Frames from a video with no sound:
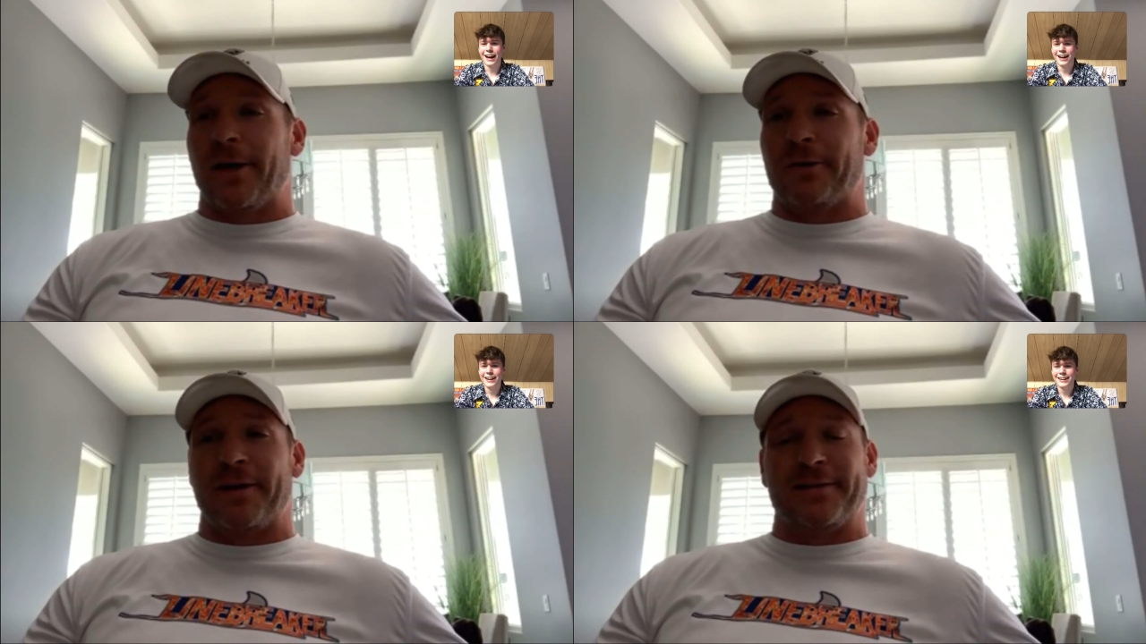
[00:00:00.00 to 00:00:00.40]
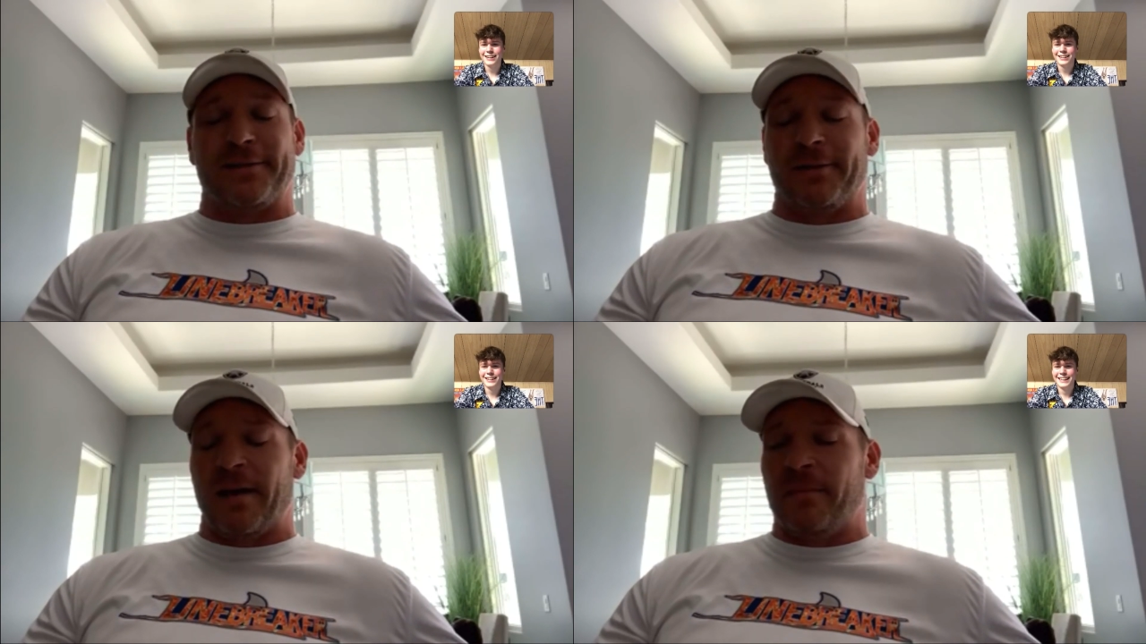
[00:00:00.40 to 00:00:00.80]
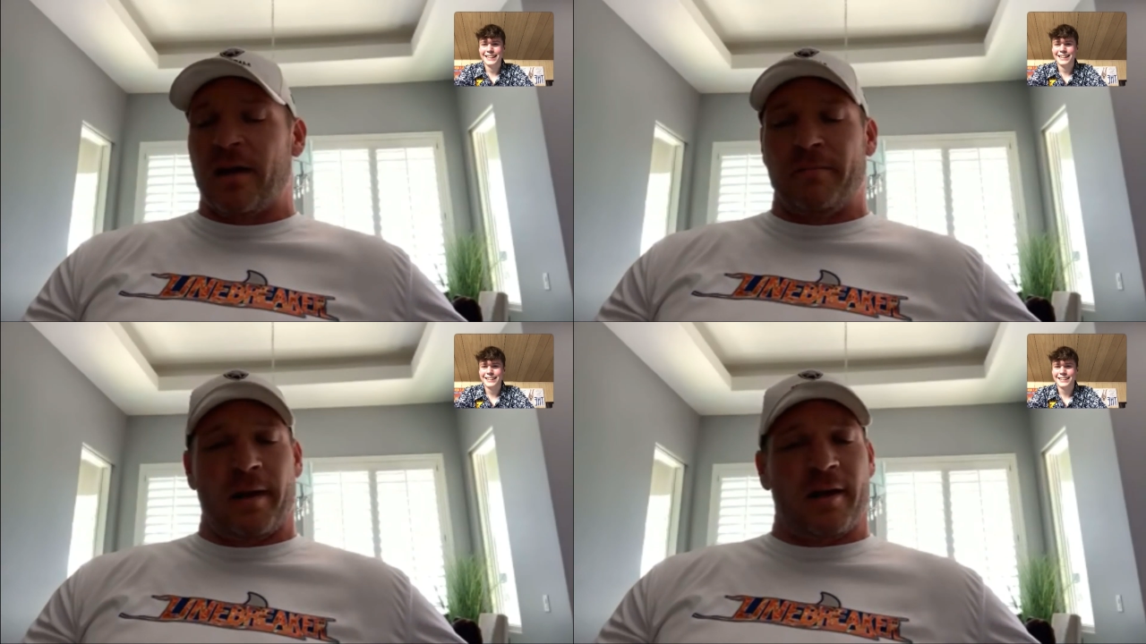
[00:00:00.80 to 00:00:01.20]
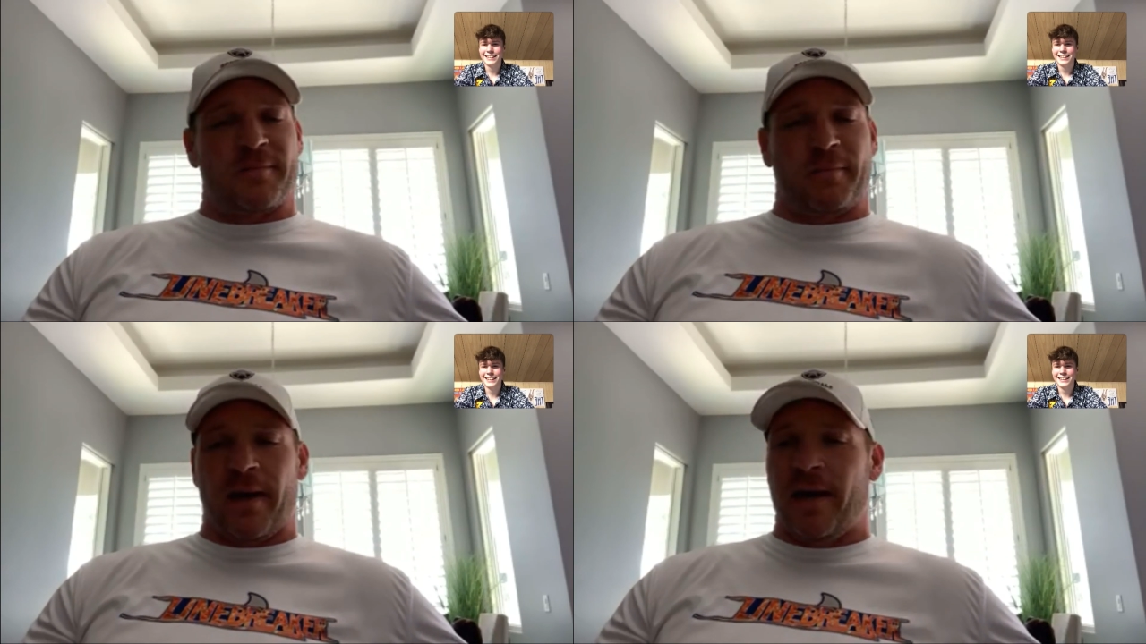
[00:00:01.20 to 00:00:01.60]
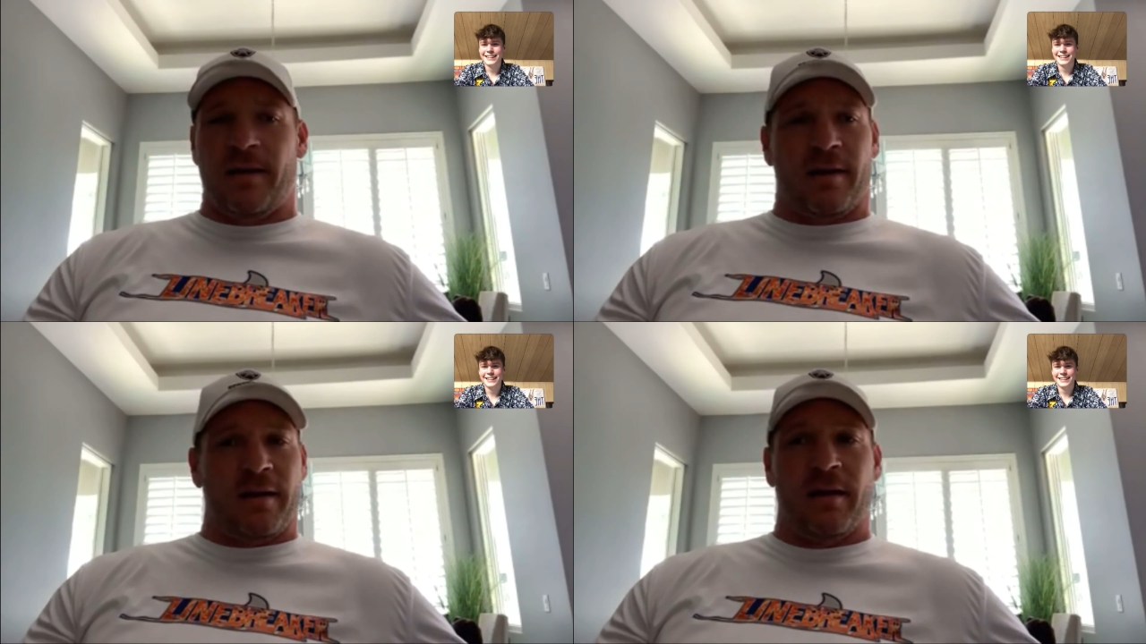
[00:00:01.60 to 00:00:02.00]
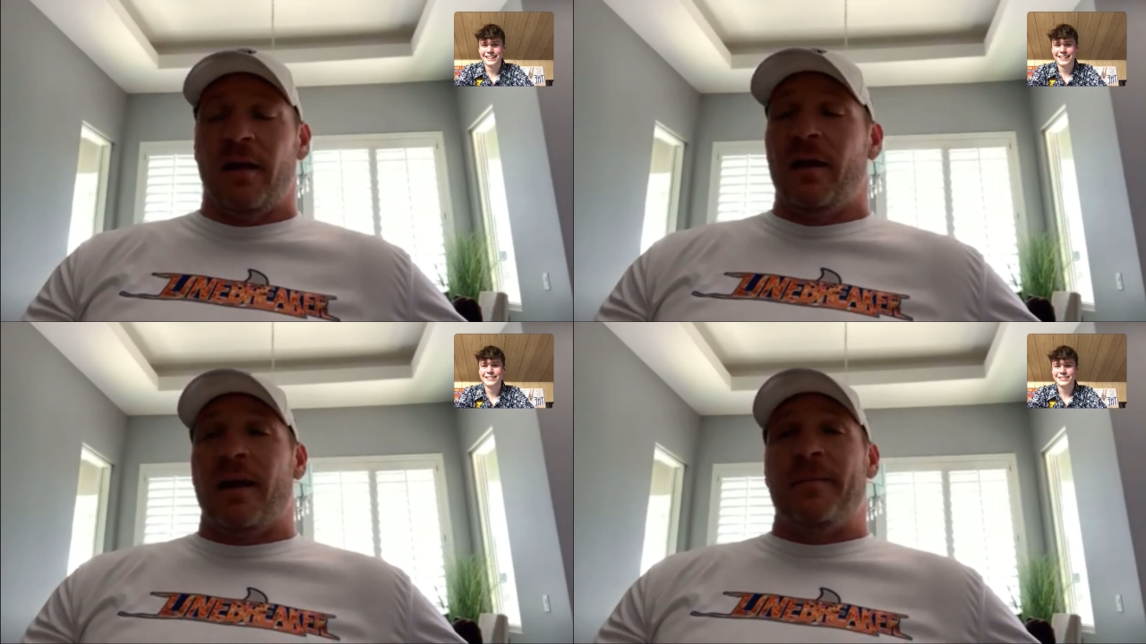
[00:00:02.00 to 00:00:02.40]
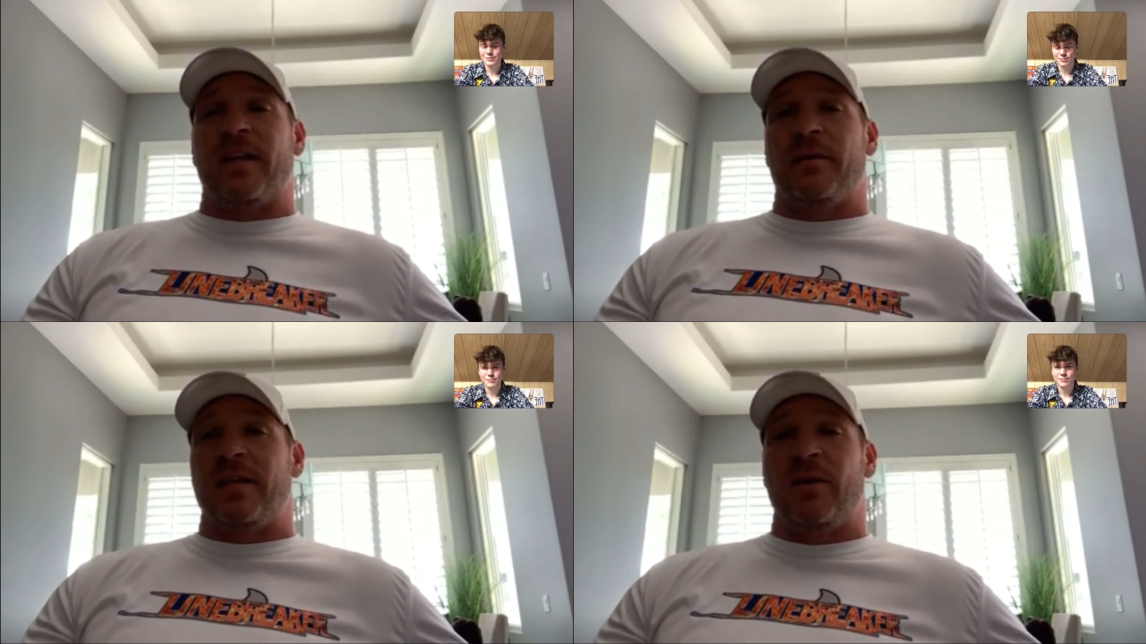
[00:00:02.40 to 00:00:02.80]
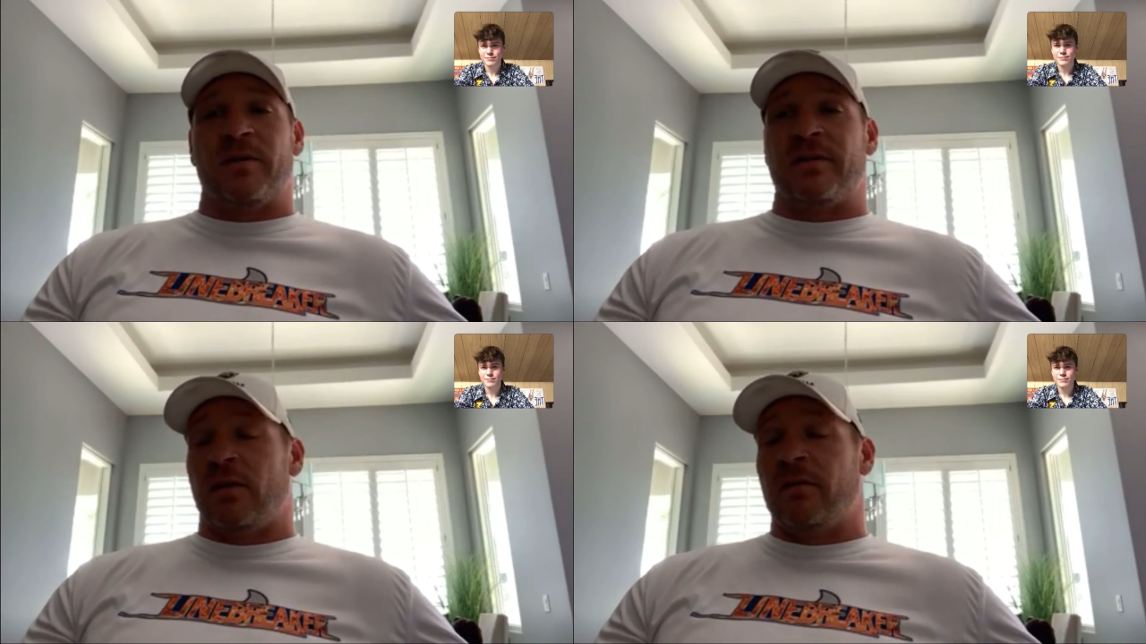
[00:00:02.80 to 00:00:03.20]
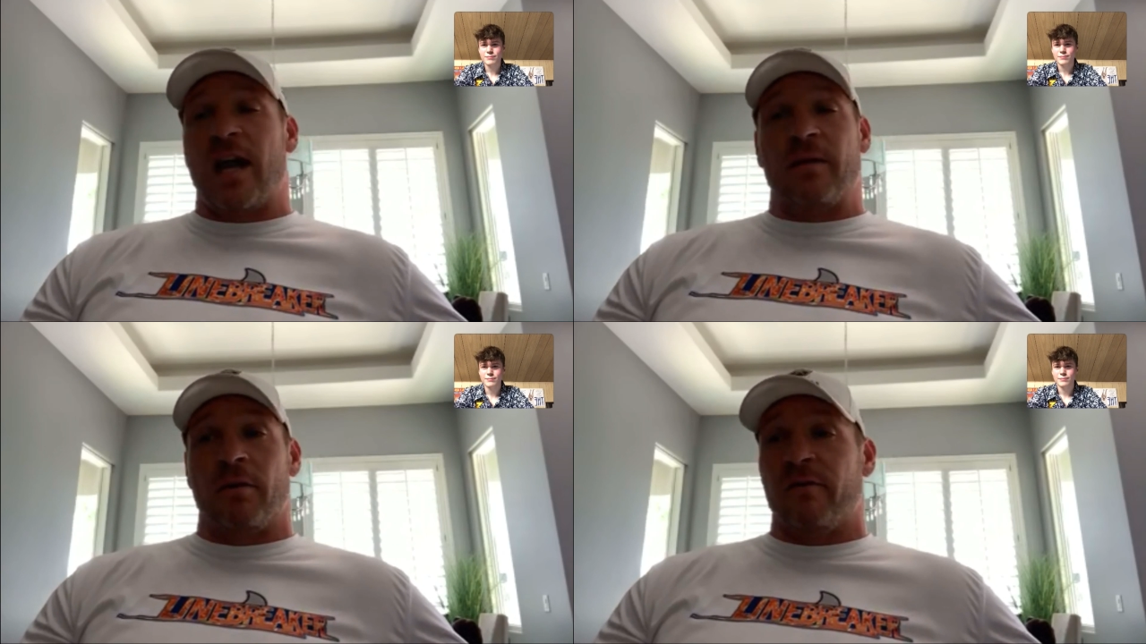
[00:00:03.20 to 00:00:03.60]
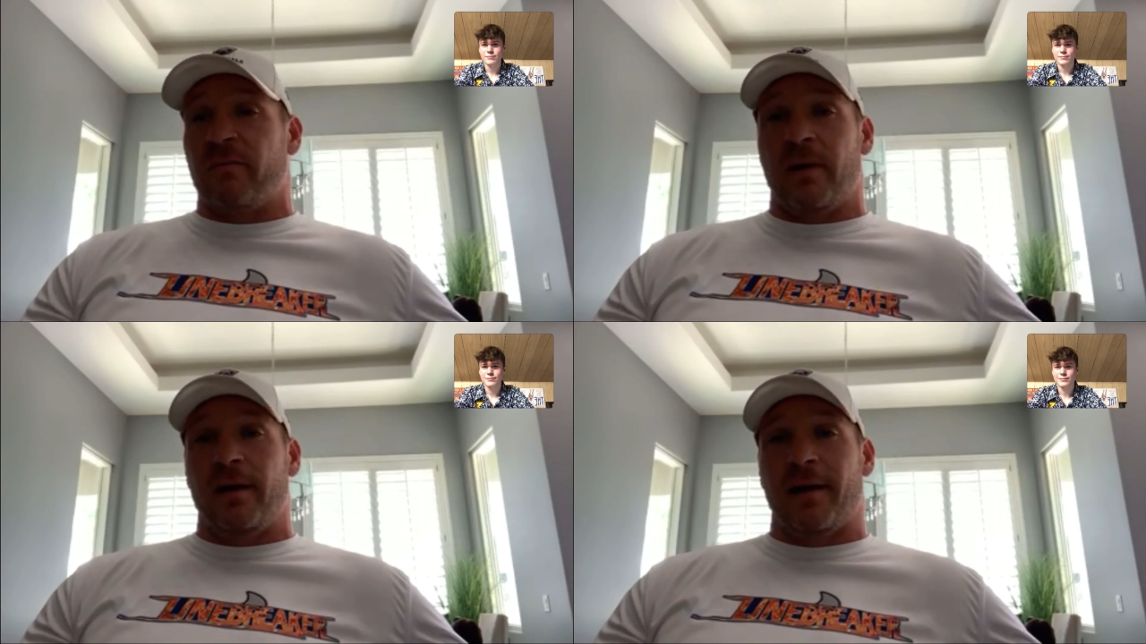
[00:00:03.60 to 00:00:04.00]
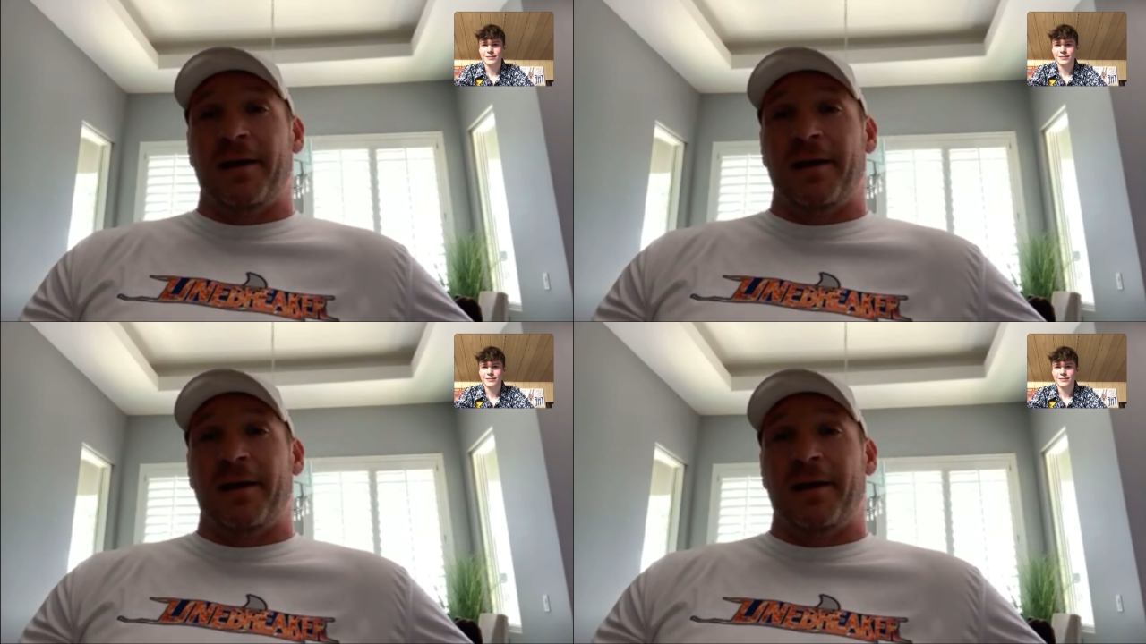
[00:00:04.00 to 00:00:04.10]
That's all there is to it. I'm not embarrassed by it. Let me say this. He wasn't the only guy to run over me.